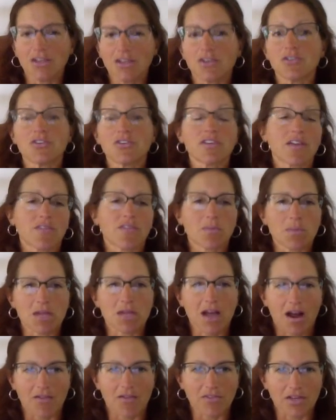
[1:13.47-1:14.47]
You just have to be
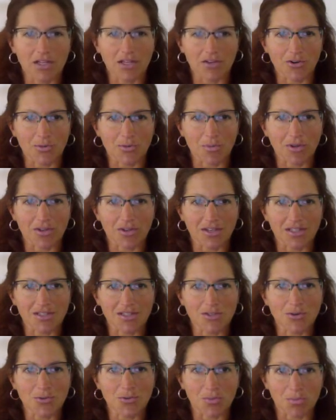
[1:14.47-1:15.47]
confident in your ability
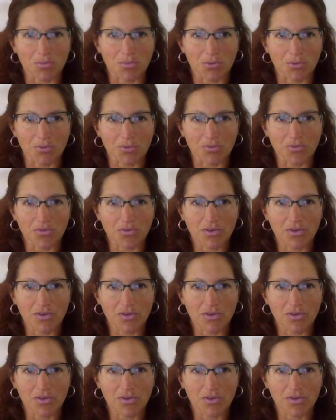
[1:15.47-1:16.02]
to improve.